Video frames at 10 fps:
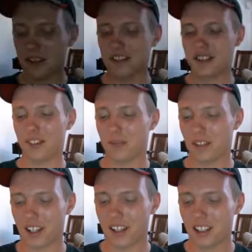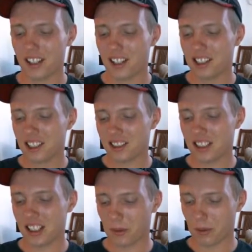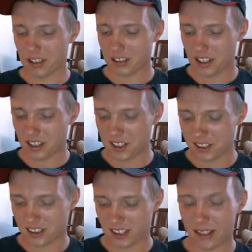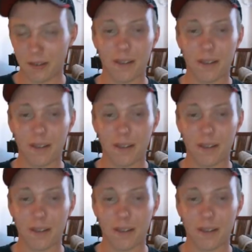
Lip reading: it's so funny. Anyways, he's